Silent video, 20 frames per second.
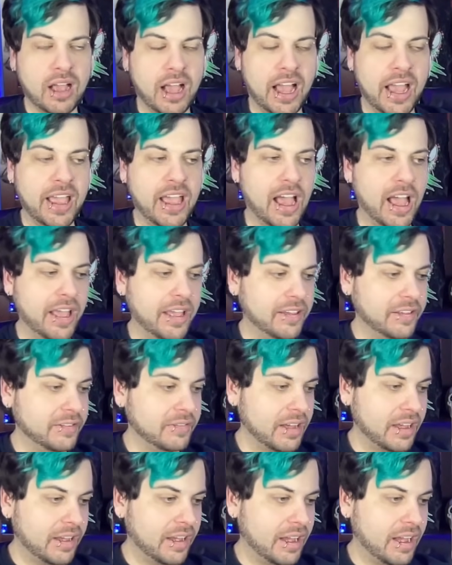
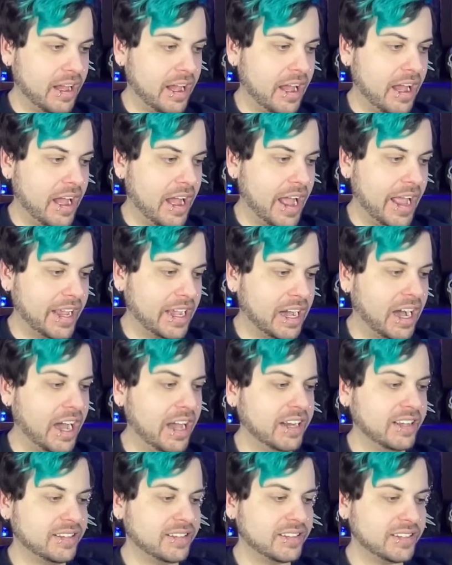I
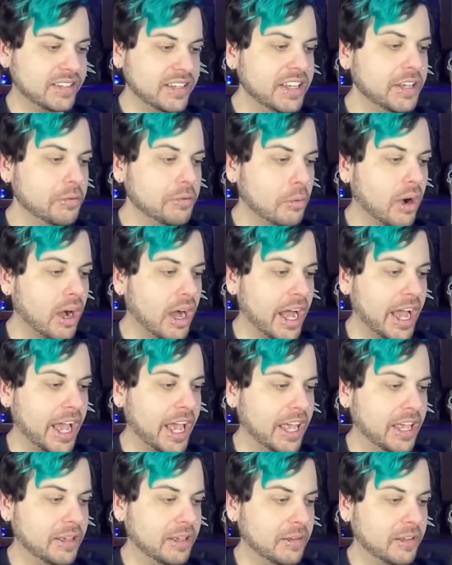kind of see
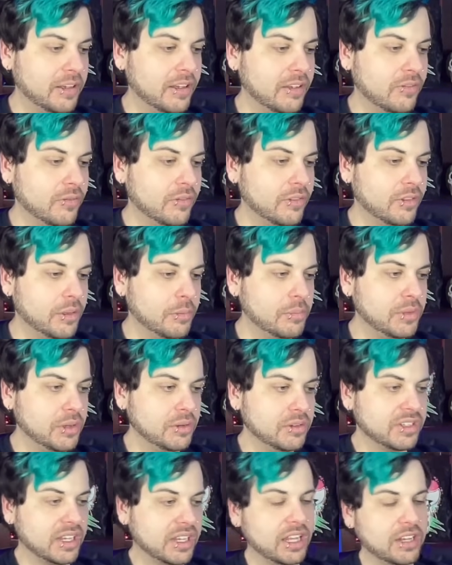why the
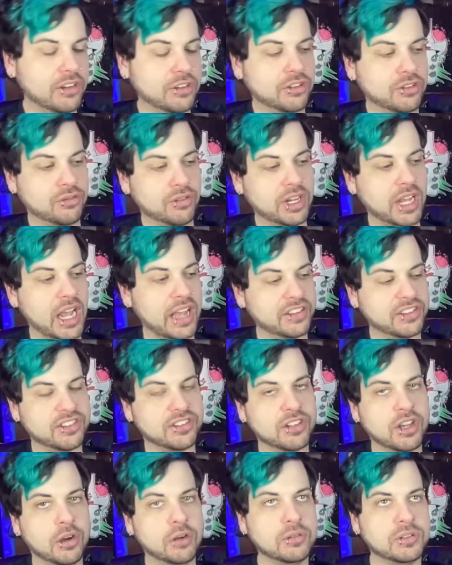music industry got
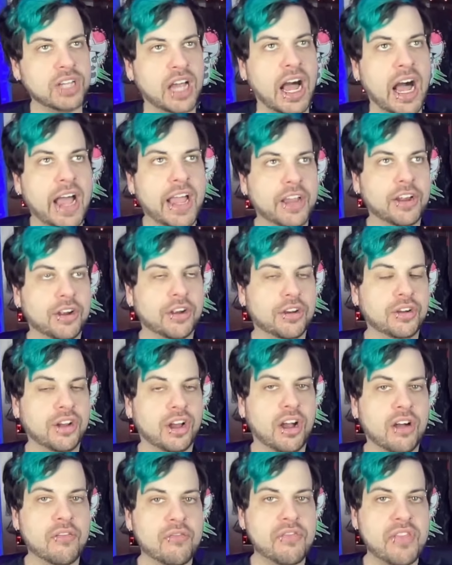so
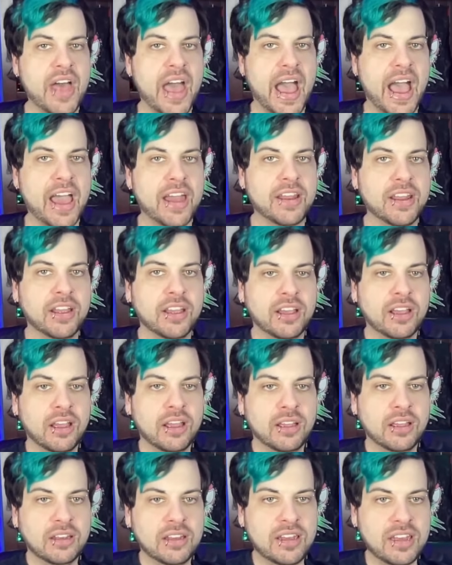tired of that
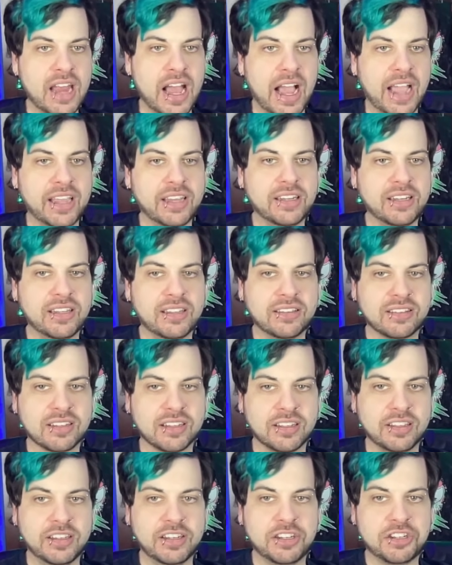90s
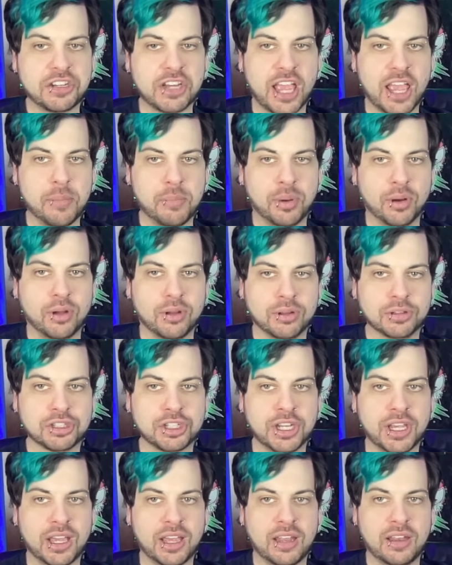cliche
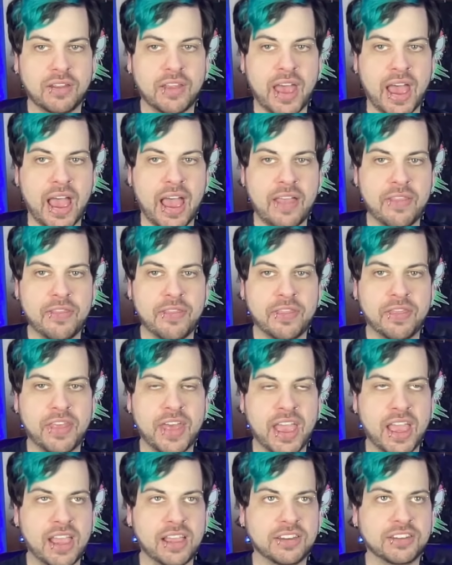bullshit that
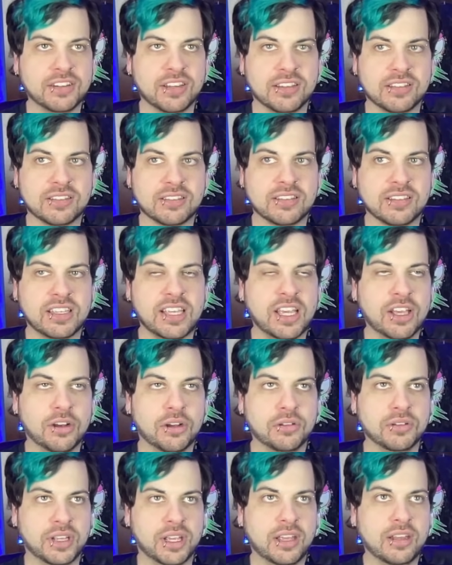they just
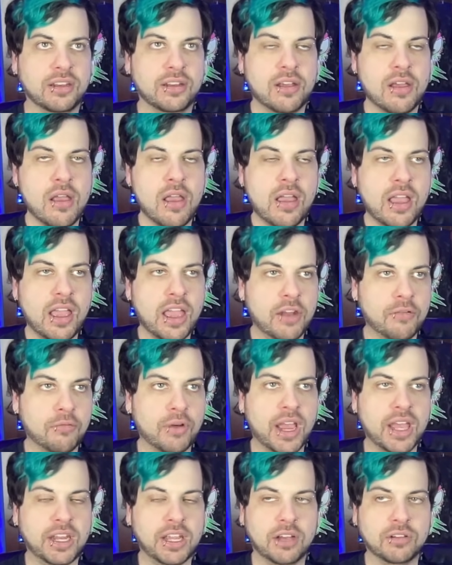killed it
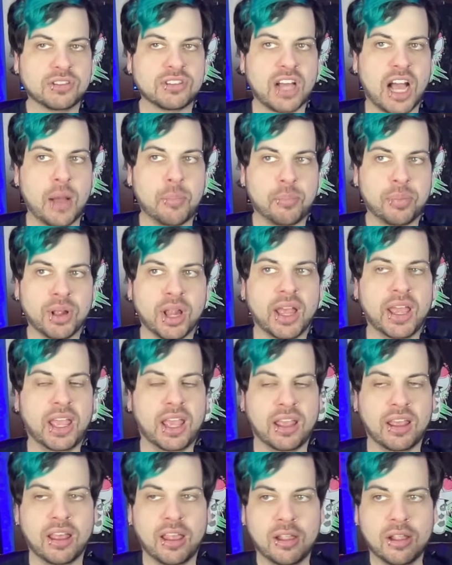and radio stopped
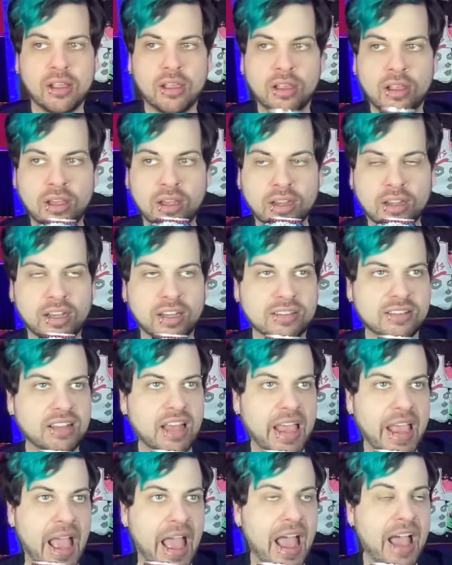playing it because
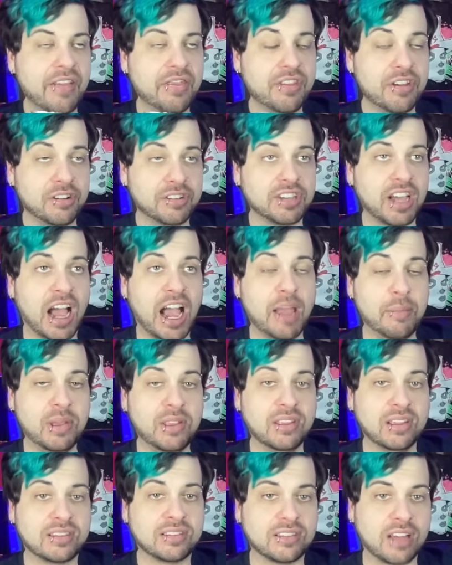they had their time
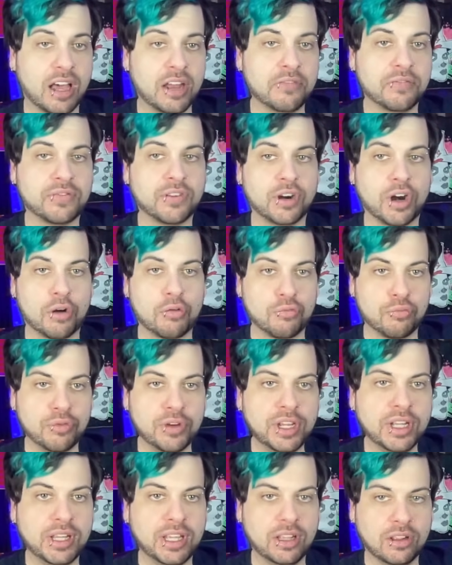in the sun for a
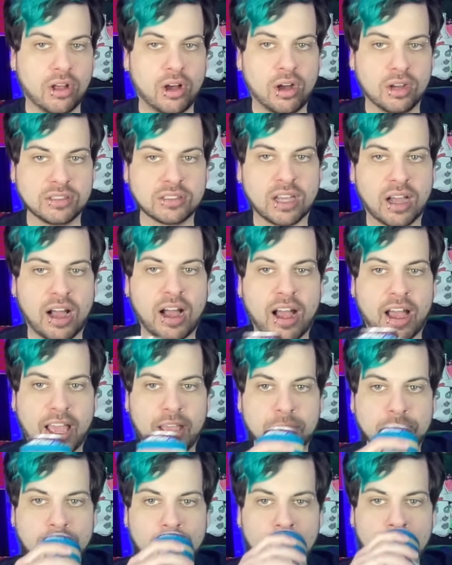really long
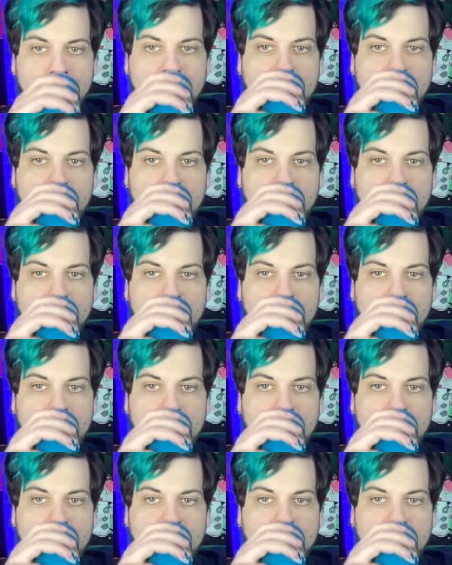time